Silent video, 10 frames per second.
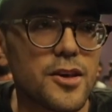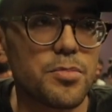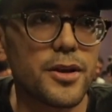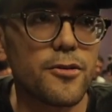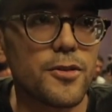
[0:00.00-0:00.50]

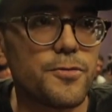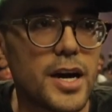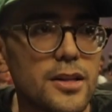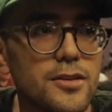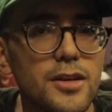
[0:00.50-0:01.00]
same player in the
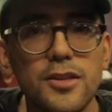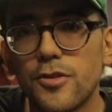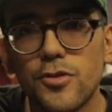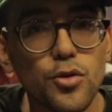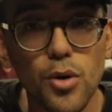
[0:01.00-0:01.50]
final and
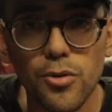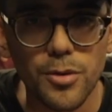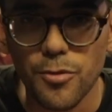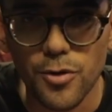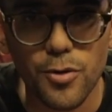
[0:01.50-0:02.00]
just 2-0'd
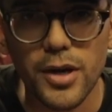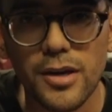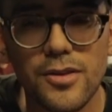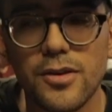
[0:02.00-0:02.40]
him real quick.